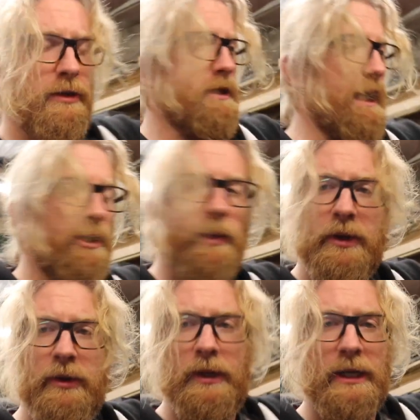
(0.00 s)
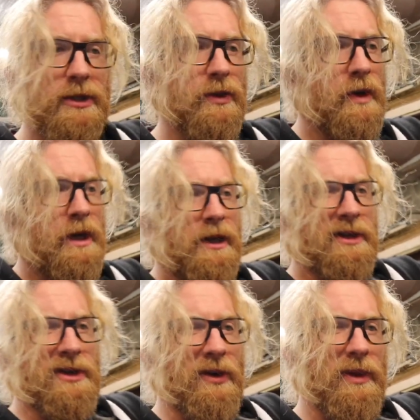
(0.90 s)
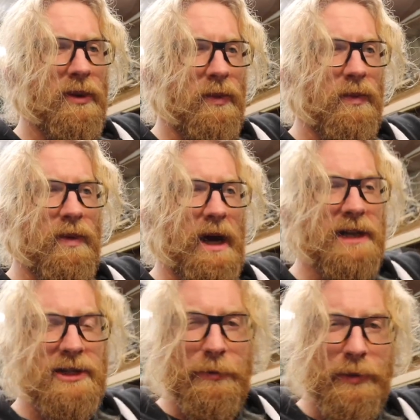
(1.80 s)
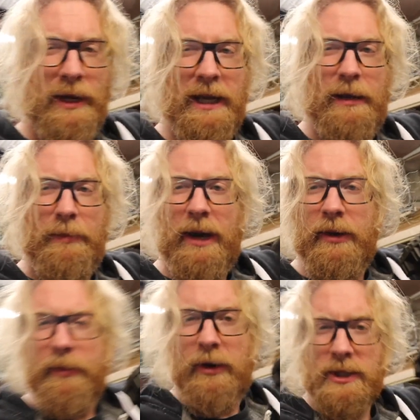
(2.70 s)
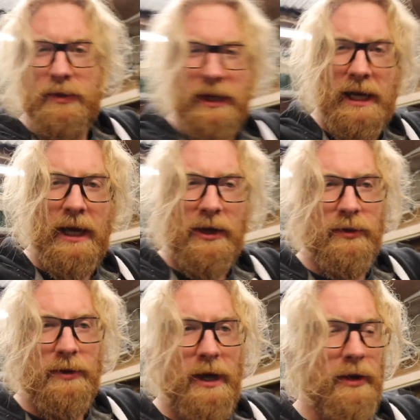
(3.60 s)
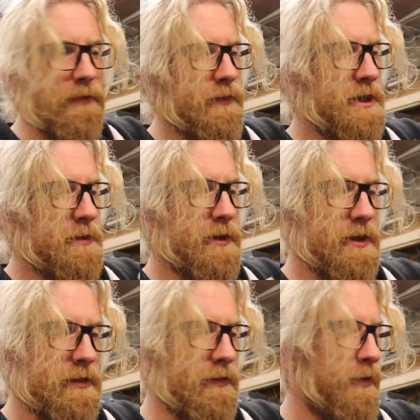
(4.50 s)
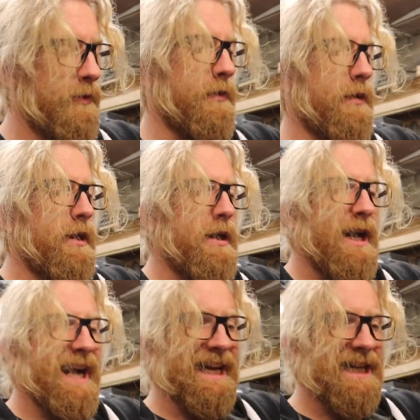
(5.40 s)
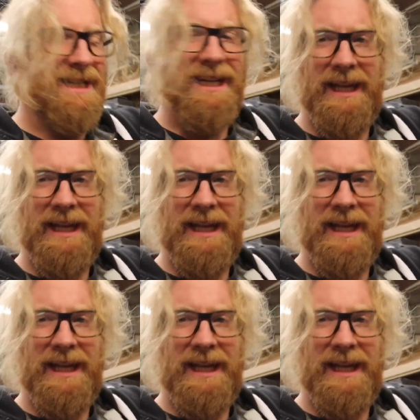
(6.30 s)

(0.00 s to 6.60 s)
there's adequate cooling, so not really ideal putting it in a battery box where it can't cool down, just because of, I guess